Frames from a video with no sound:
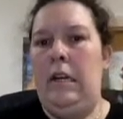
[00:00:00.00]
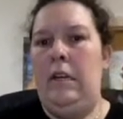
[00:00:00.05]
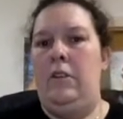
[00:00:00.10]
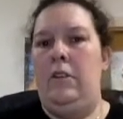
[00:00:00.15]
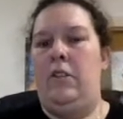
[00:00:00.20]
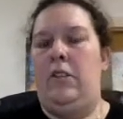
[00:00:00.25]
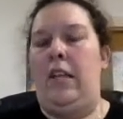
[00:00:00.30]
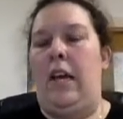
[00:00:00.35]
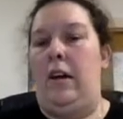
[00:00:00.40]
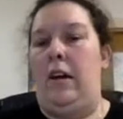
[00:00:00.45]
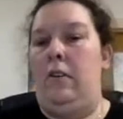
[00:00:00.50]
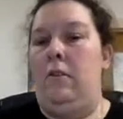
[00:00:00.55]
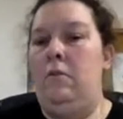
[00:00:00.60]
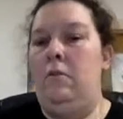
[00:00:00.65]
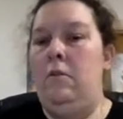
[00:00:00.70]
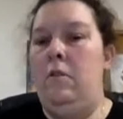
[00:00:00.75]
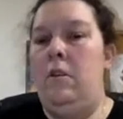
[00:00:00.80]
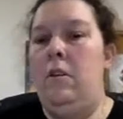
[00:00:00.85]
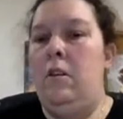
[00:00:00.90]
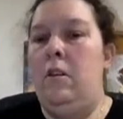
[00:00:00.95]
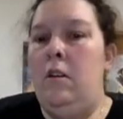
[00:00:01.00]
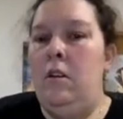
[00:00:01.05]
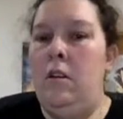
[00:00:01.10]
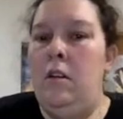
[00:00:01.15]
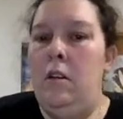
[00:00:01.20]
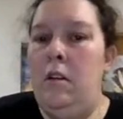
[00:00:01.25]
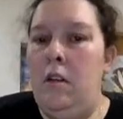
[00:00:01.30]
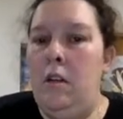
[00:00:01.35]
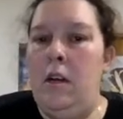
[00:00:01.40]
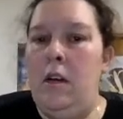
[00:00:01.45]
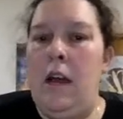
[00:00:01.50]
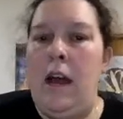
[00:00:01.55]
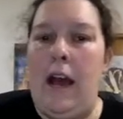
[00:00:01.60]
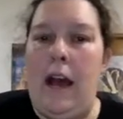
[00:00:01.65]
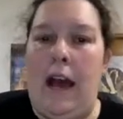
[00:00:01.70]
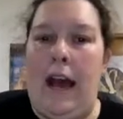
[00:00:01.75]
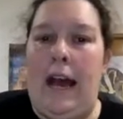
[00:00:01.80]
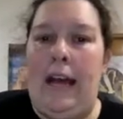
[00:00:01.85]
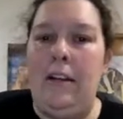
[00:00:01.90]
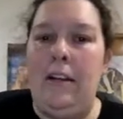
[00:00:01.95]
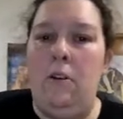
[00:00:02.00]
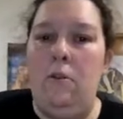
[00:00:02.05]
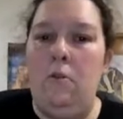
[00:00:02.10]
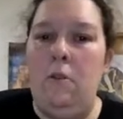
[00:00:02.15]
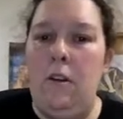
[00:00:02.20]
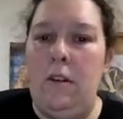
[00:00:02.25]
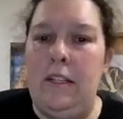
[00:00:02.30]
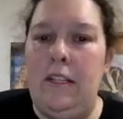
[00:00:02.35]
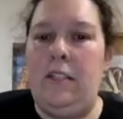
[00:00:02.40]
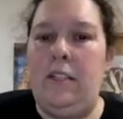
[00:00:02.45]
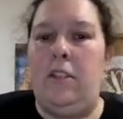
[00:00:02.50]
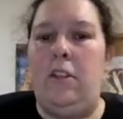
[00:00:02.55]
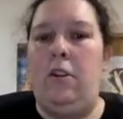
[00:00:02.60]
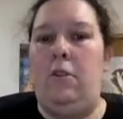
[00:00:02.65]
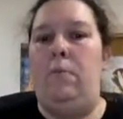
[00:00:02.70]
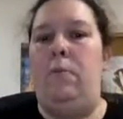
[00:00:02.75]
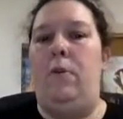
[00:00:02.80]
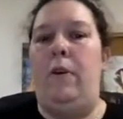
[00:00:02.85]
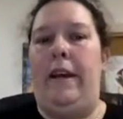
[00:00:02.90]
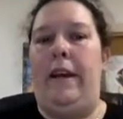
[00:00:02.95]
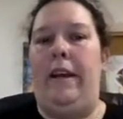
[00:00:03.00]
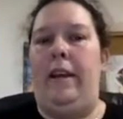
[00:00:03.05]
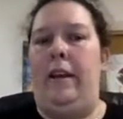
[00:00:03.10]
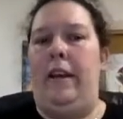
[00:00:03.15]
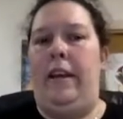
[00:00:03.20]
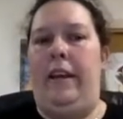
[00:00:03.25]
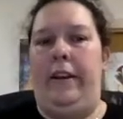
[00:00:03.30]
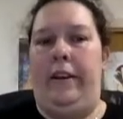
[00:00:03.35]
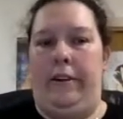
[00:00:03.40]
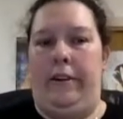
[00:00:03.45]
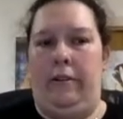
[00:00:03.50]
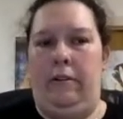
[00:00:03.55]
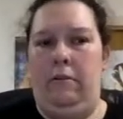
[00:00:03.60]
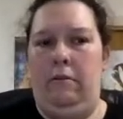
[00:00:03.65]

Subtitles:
So I don't want this little boy here.